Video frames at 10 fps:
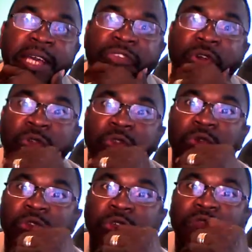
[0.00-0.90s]
So
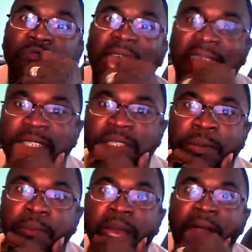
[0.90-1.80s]
you vexed
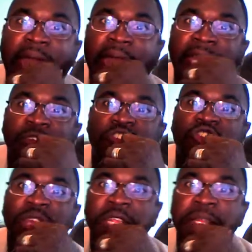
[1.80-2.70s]
them and you
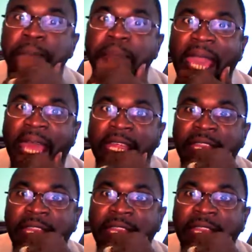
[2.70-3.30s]
treated them bad.